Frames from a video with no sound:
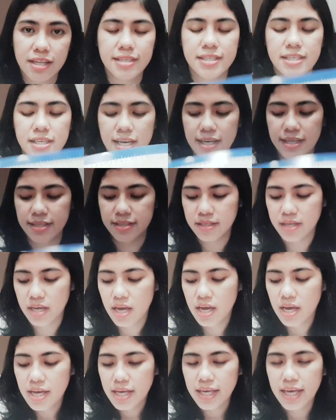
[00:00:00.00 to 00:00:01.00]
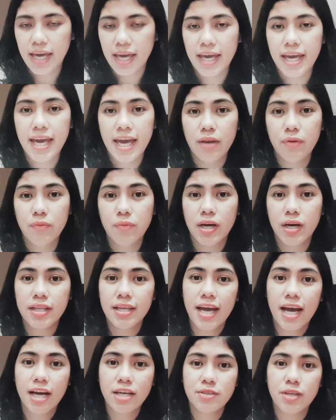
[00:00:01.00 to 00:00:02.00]
designs. Okay, and what
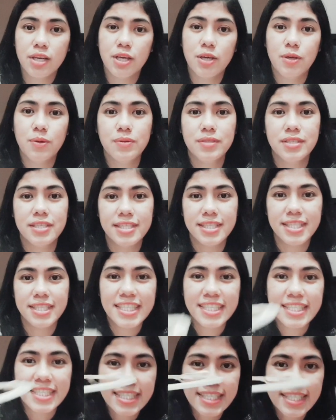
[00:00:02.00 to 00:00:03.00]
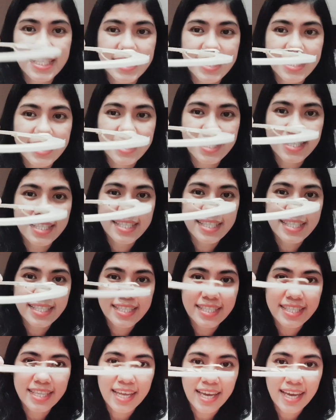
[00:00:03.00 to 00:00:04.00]
I actually use is this.
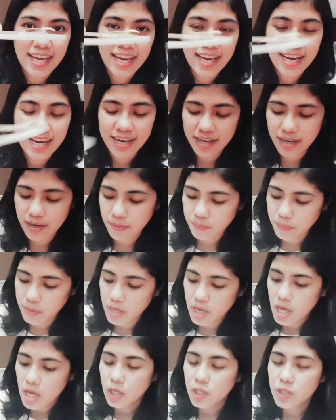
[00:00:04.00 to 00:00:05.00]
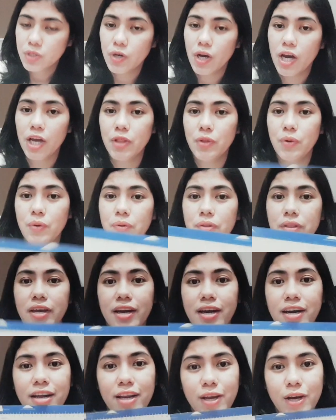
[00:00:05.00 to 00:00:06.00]
There. So I know
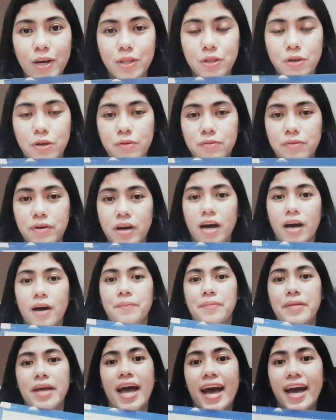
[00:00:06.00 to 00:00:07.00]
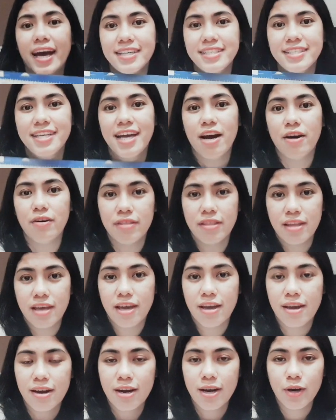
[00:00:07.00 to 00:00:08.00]
there are a lot of hacks out
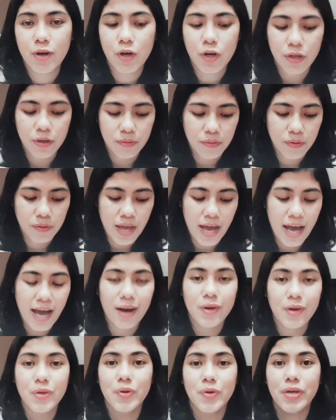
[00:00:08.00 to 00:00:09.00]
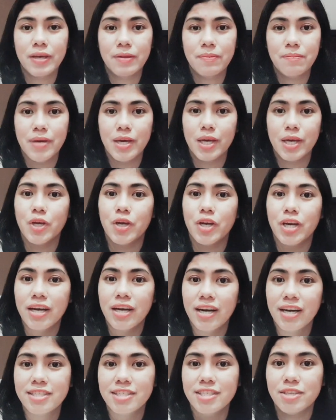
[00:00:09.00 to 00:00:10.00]
there on how you can make your
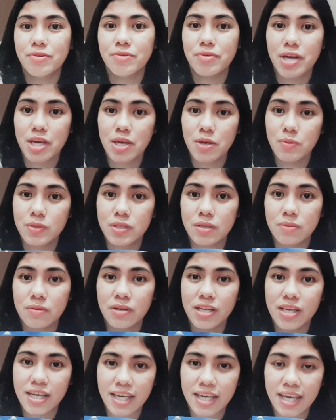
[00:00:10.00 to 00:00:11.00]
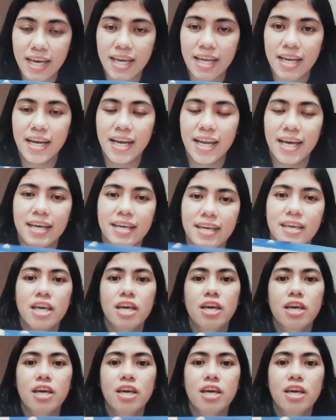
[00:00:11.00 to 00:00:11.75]
cuts reusable again, like